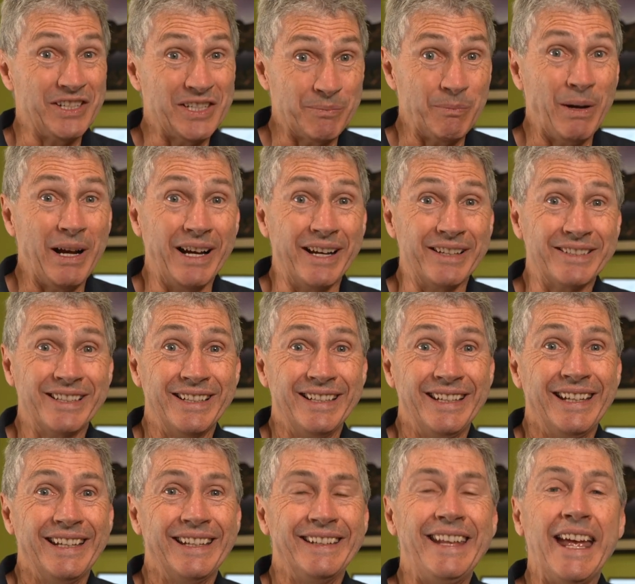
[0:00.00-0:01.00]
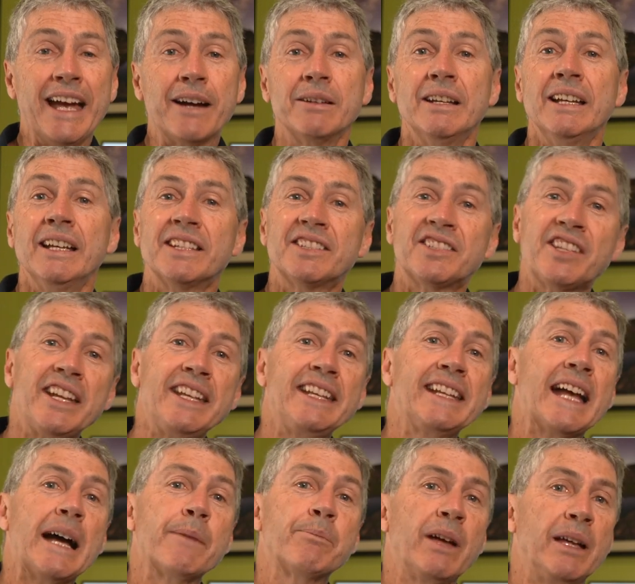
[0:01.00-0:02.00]
smart. Now,
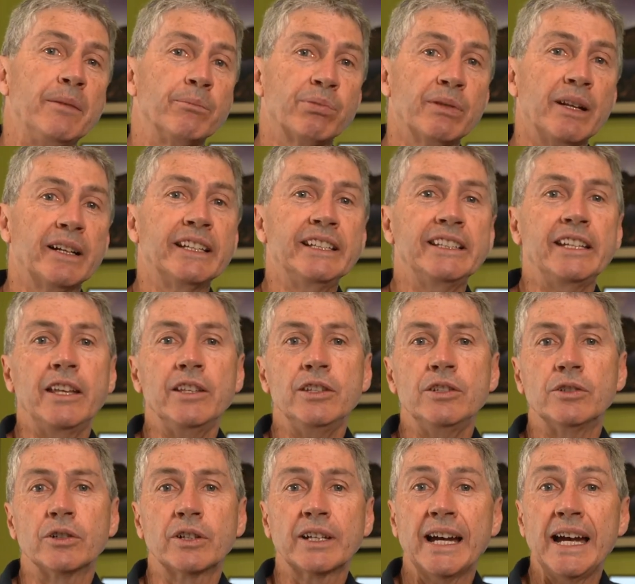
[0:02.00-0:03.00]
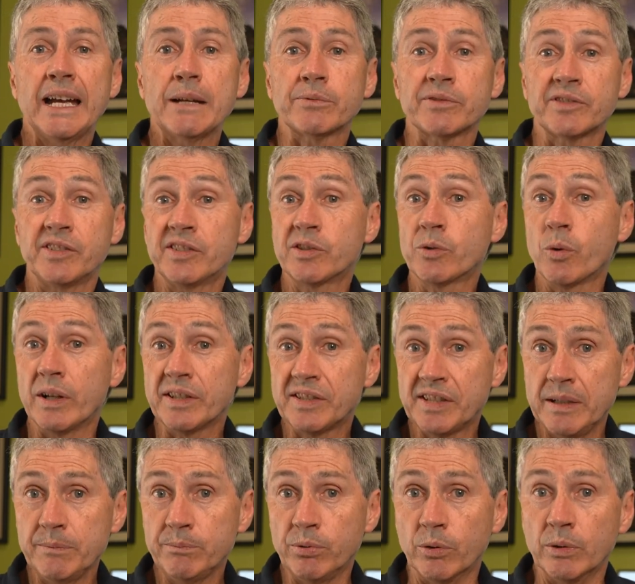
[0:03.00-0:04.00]
setting up and plugging in your cables is quite
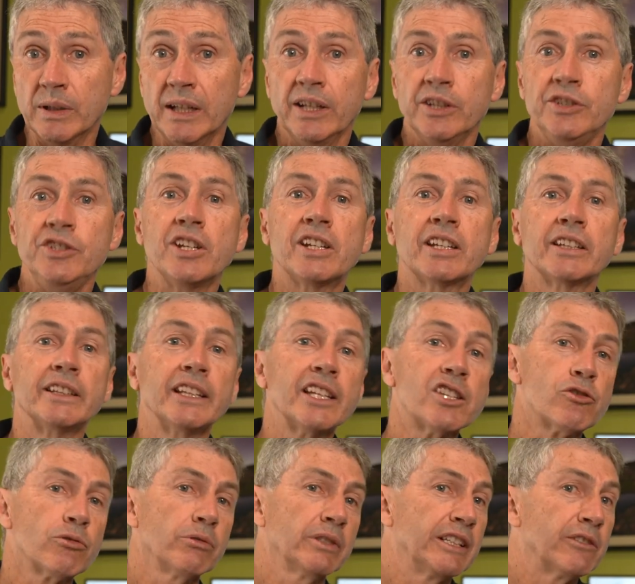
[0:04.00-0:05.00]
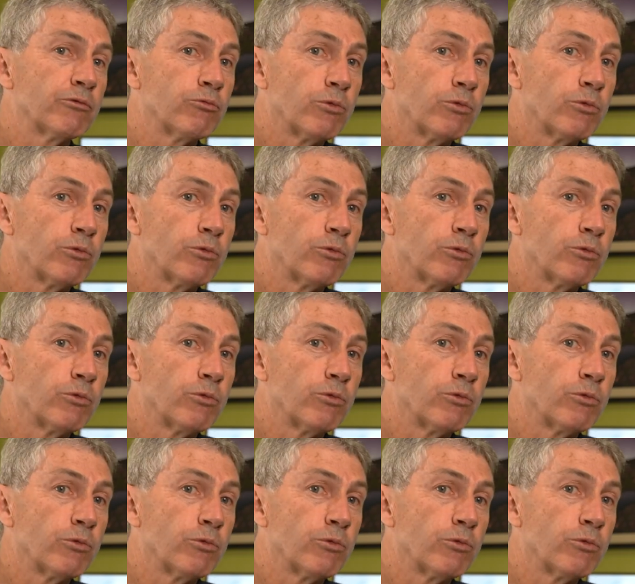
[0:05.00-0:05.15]
simple. You can literally